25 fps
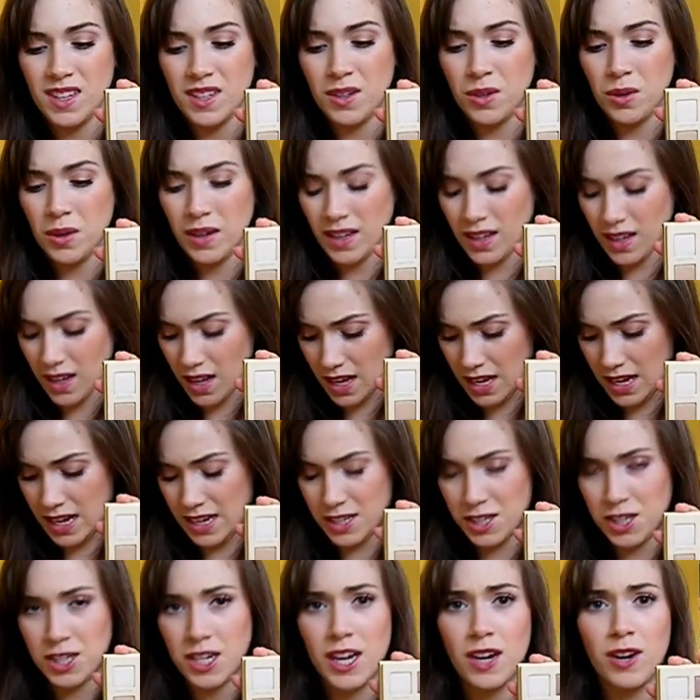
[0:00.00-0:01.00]
I got
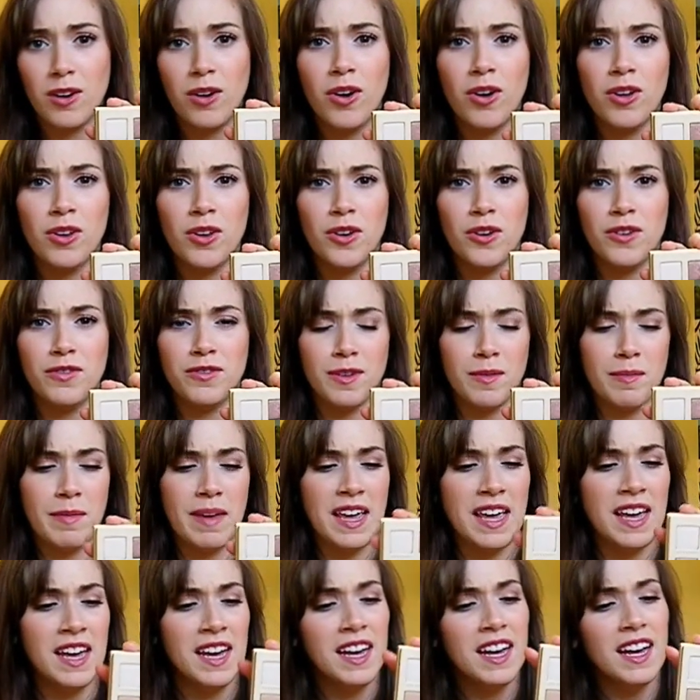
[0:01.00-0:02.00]
eyeshadow all over
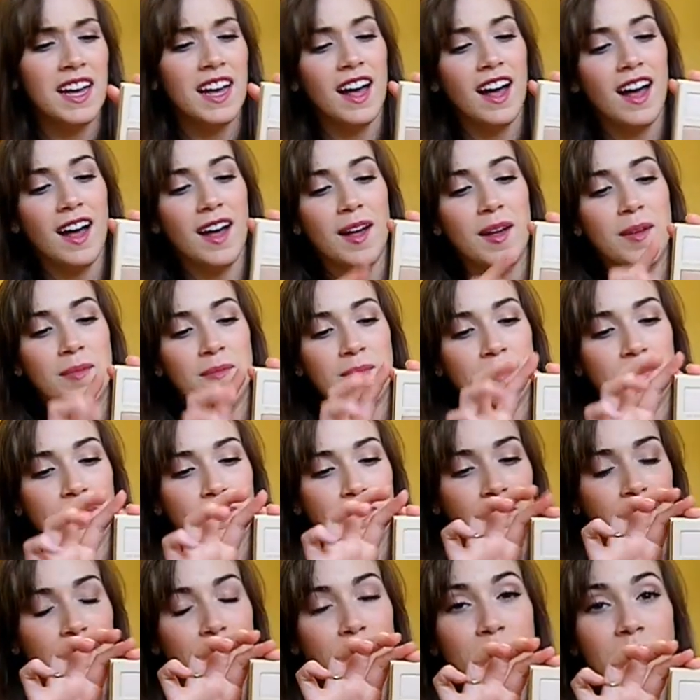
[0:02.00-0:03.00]
me.
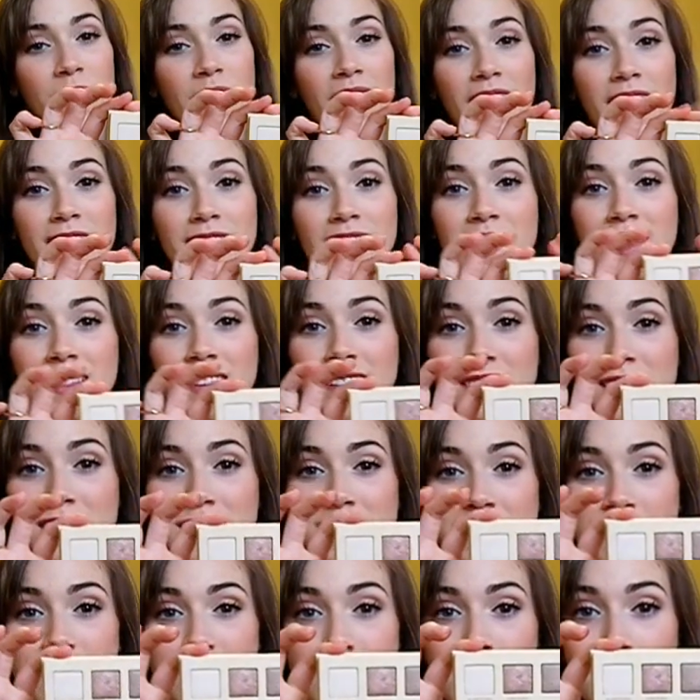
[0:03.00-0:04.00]
But I think that
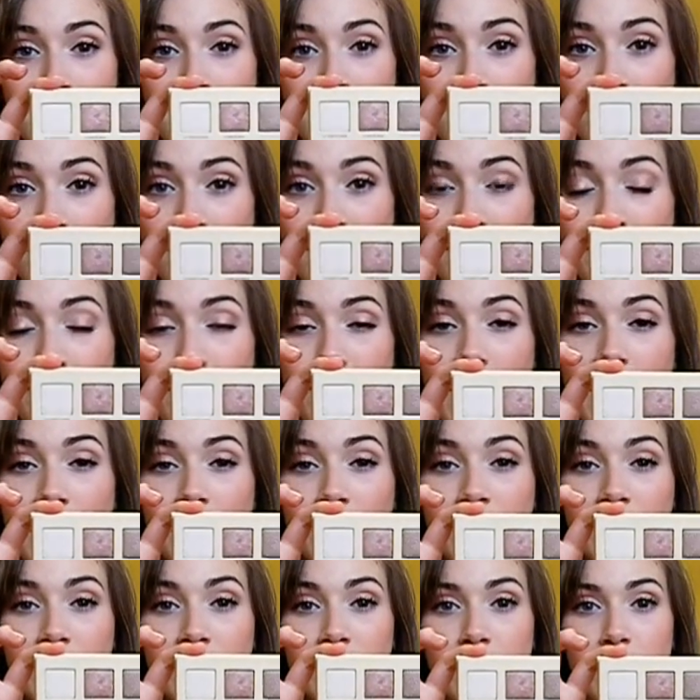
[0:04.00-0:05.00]
this is going to be really
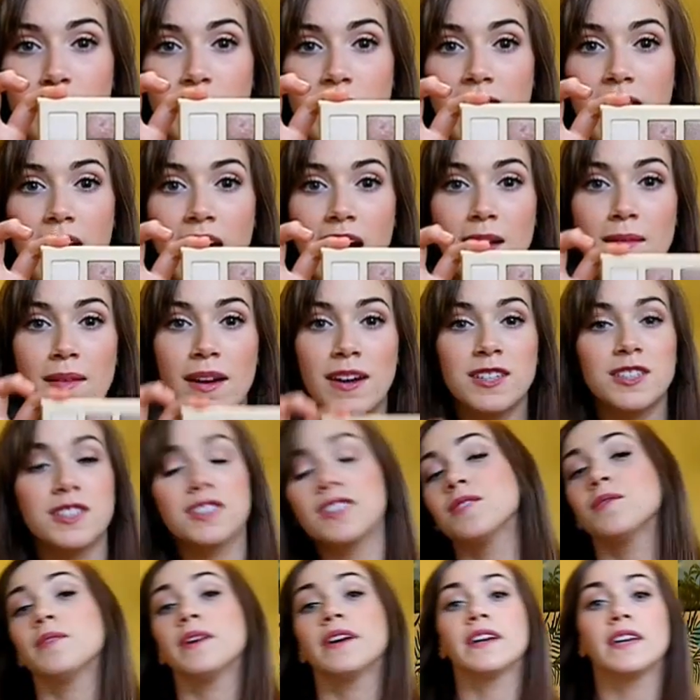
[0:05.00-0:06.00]
flattering for me. I'm
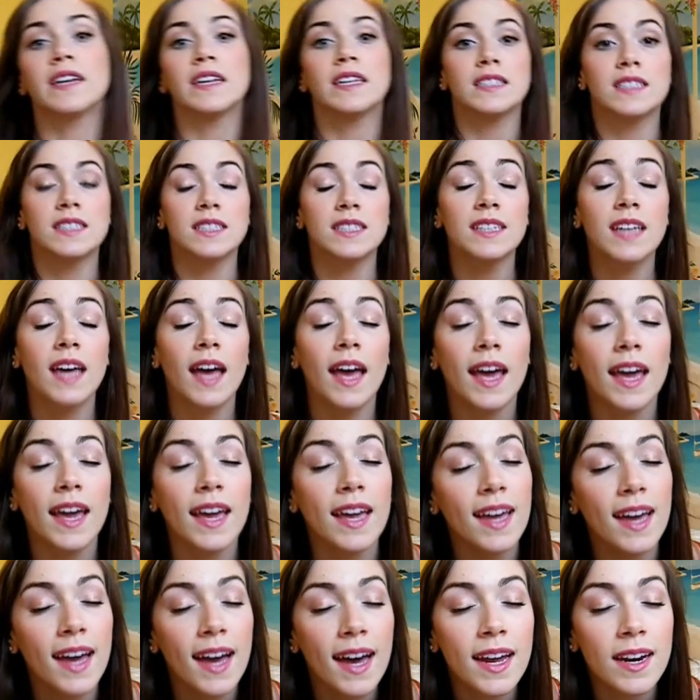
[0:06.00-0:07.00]
actually wearing it
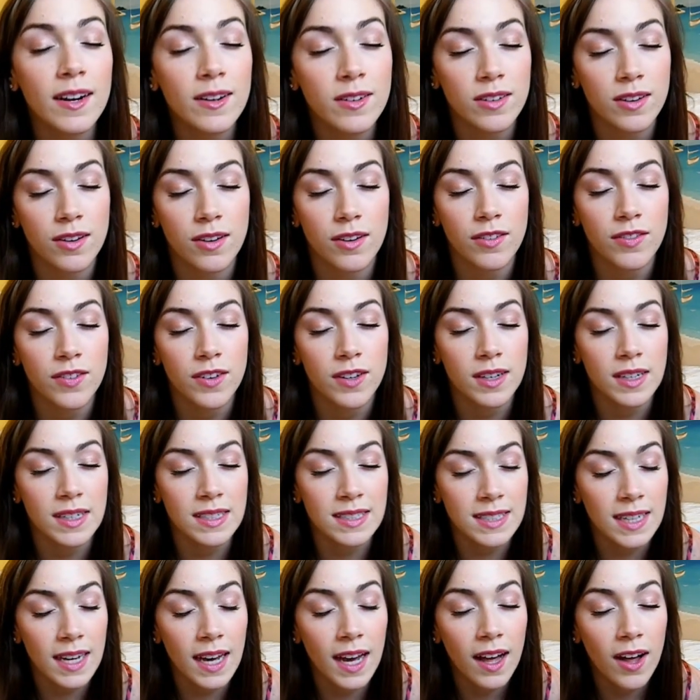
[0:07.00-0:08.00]
today. I don't know if you
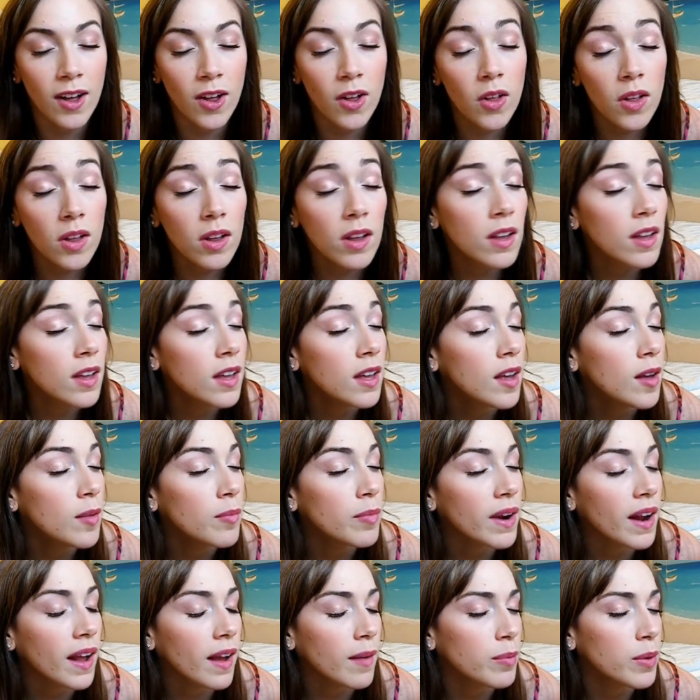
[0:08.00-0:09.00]
can tell,
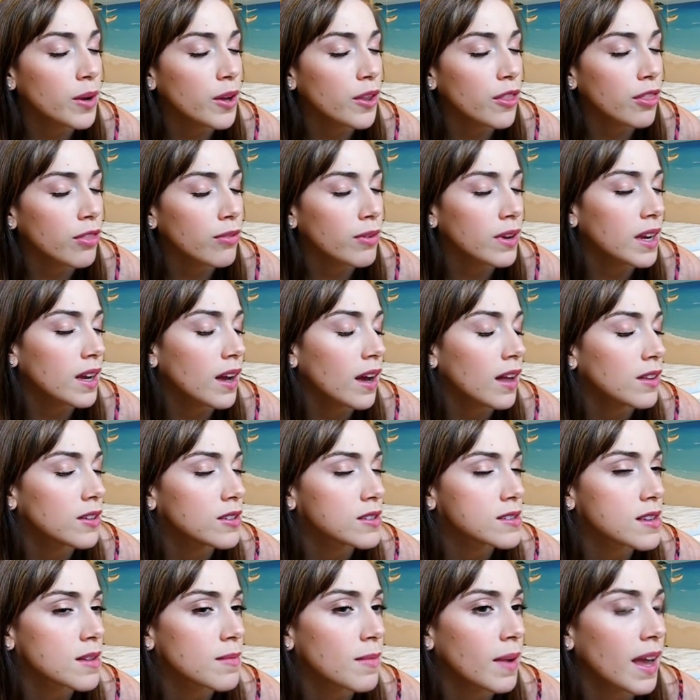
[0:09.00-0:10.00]
but I put 3
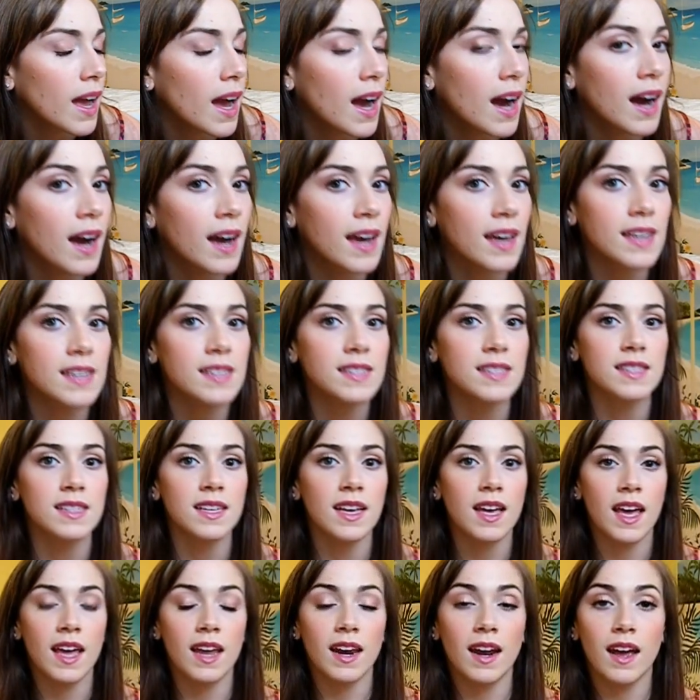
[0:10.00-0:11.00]
colors on my eyes,
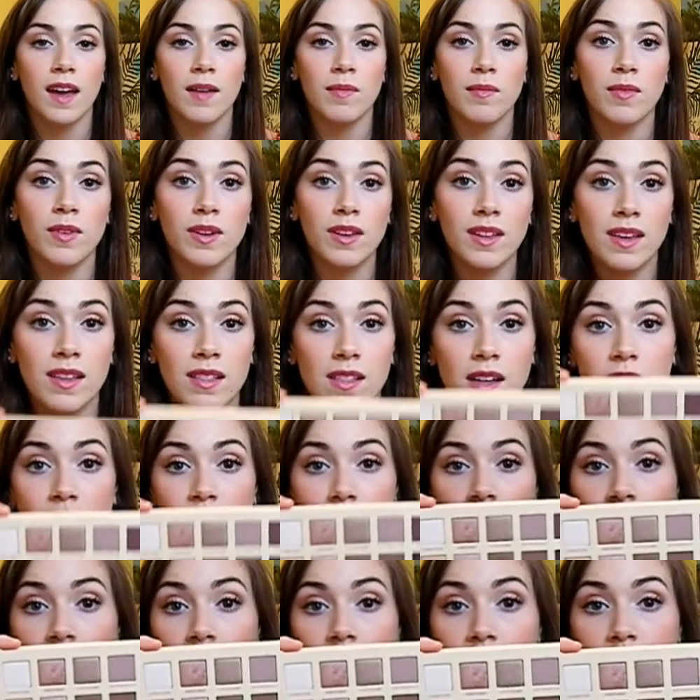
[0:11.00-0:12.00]
and I'm really
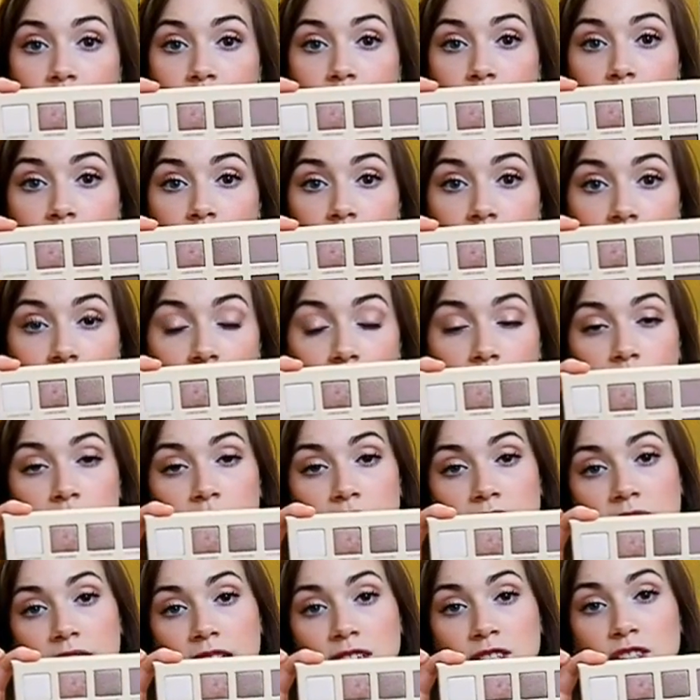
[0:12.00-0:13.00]
loving it. It's really
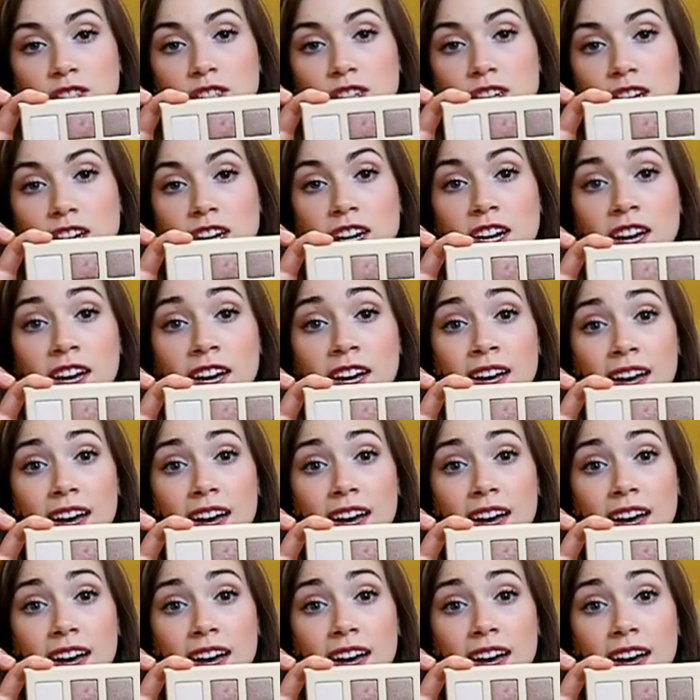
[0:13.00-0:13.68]
silky texture.